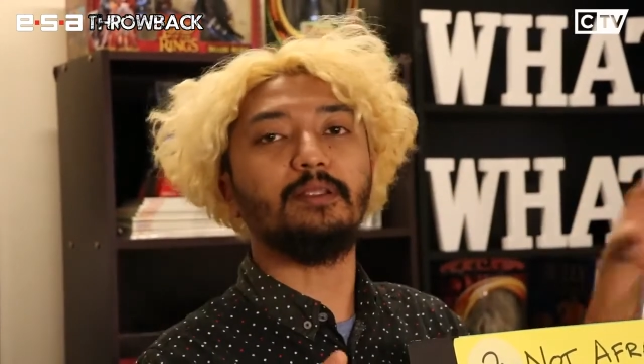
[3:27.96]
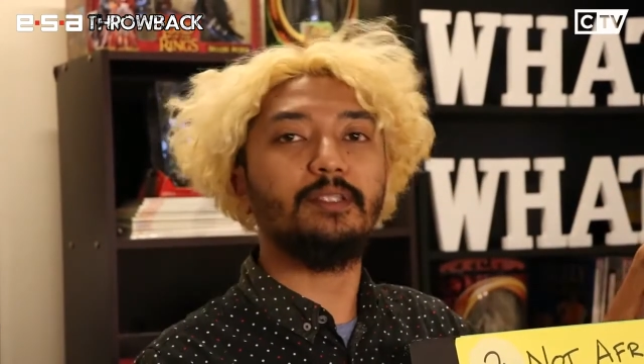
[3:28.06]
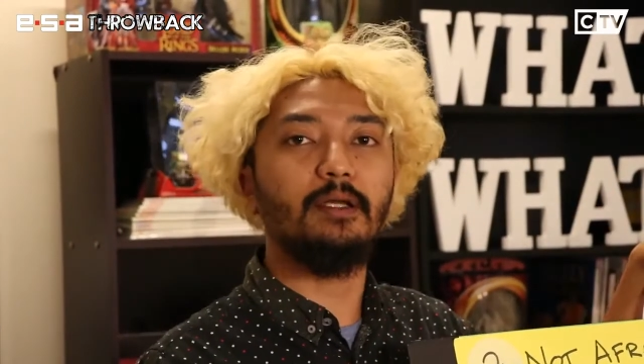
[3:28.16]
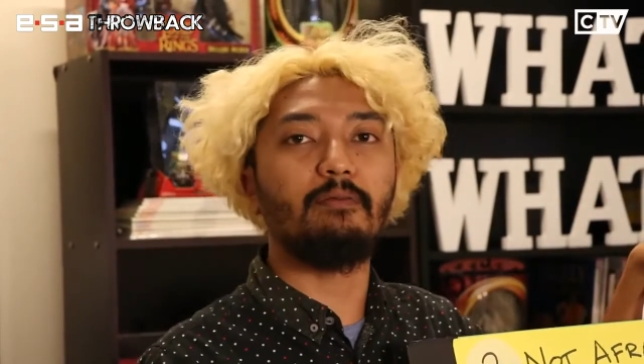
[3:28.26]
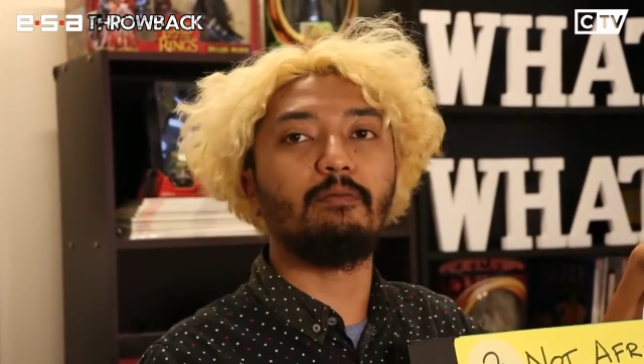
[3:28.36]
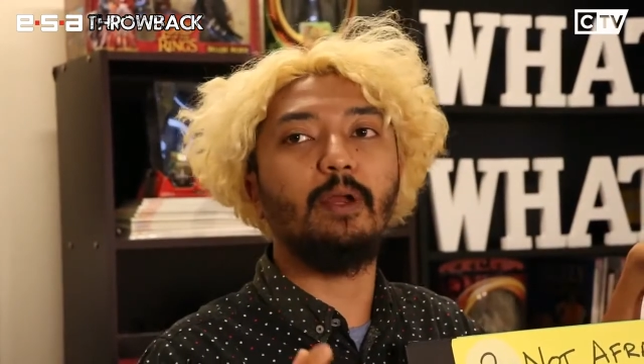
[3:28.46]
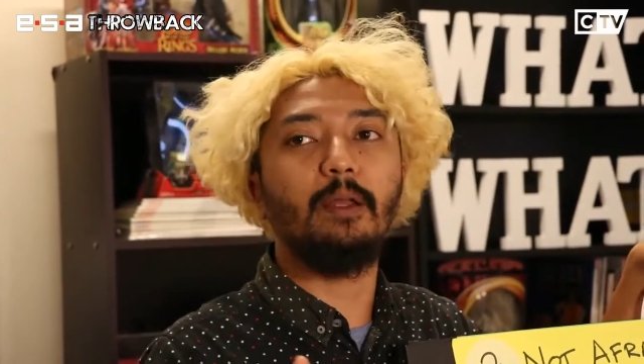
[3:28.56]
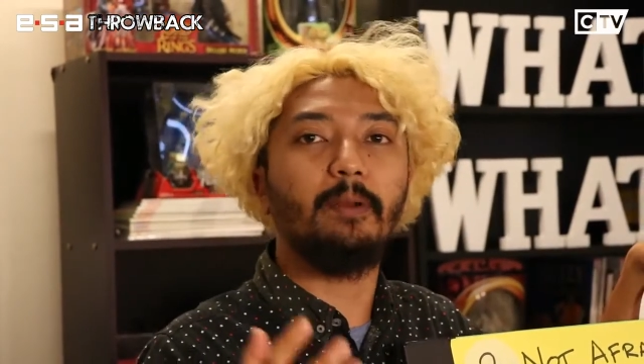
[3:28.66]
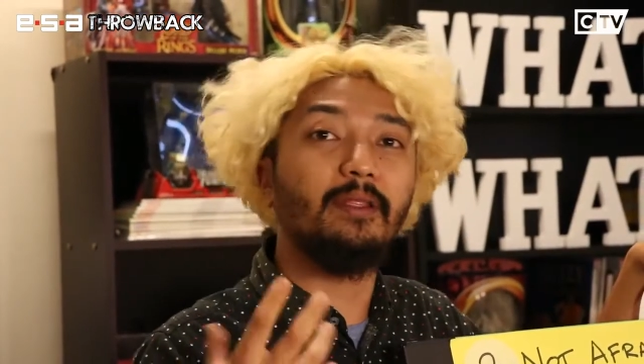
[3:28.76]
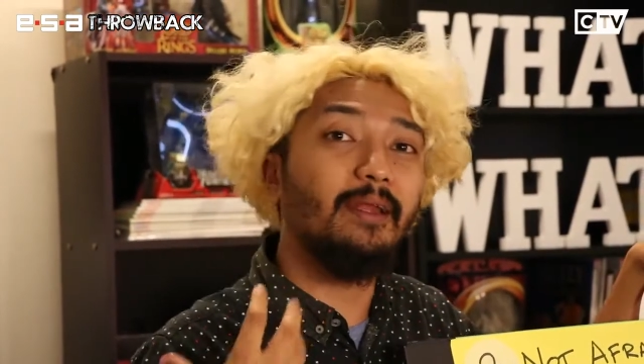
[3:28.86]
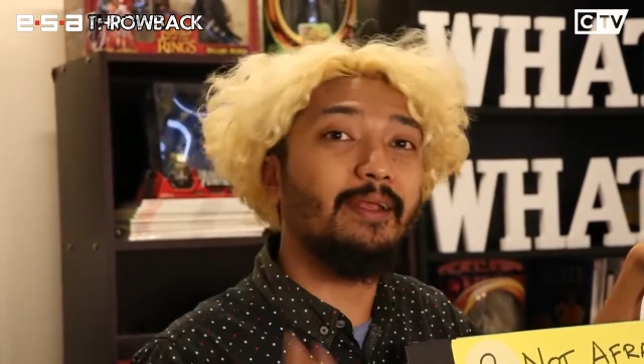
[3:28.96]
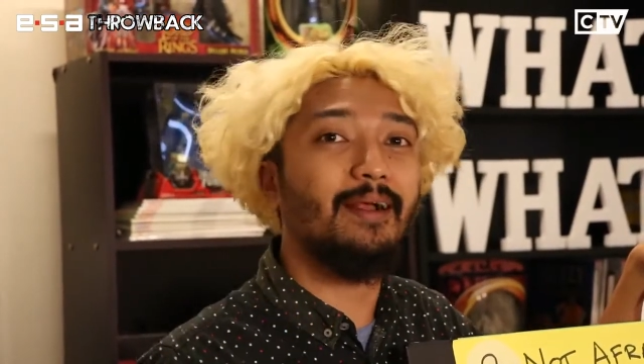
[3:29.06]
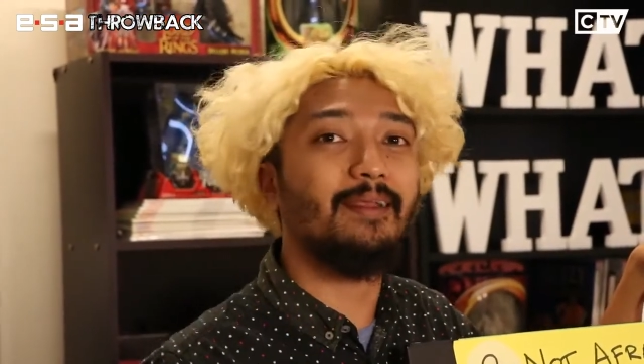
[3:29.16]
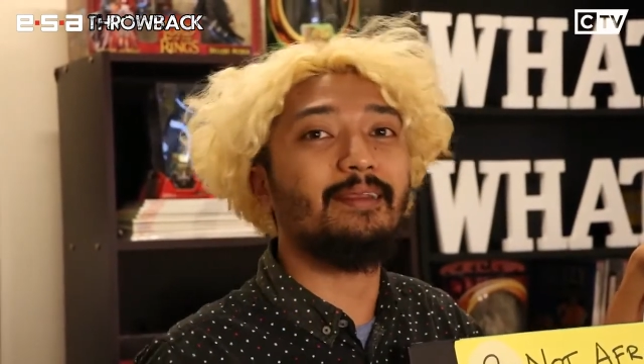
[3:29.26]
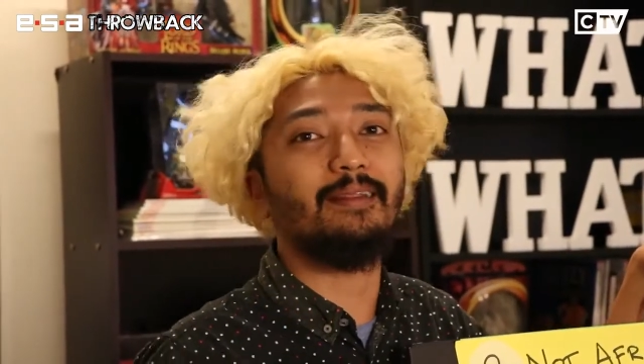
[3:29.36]
itself, where practically
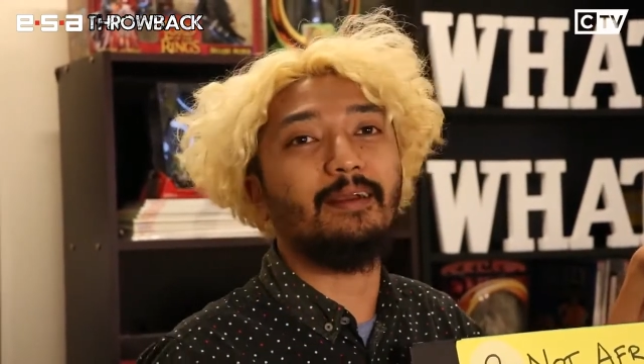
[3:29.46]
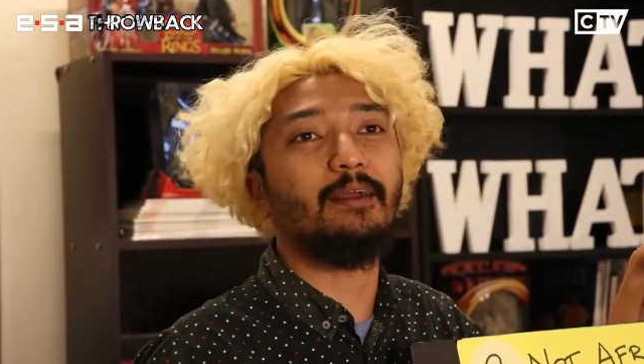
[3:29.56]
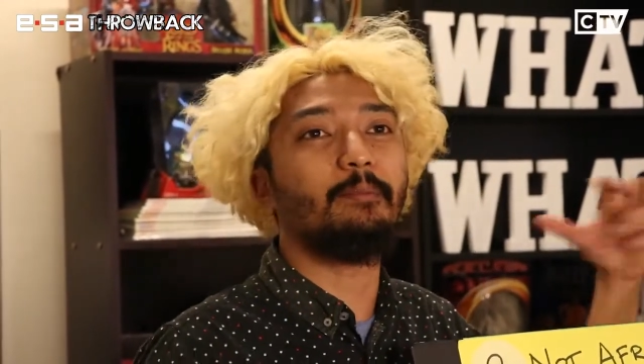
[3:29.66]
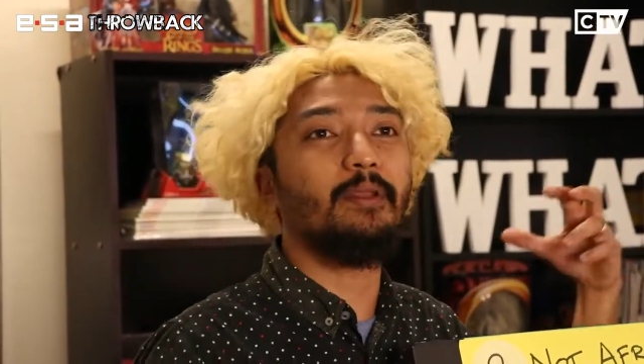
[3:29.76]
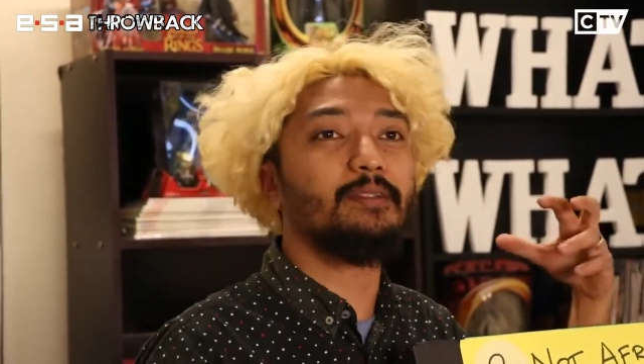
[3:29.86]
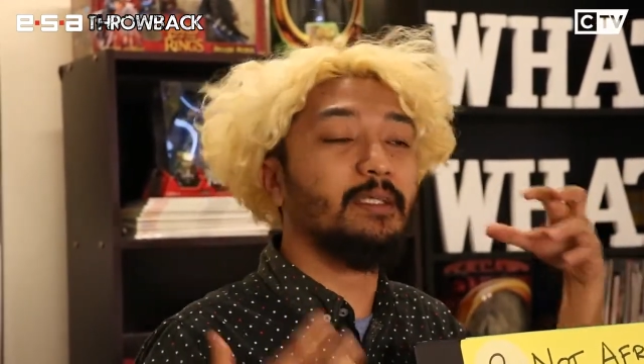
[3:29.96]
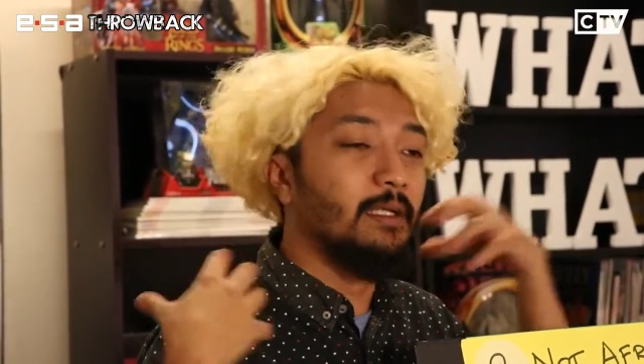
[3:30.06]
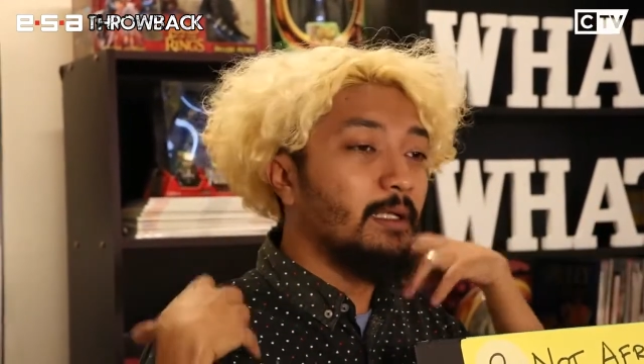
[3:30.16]
kaki tangan means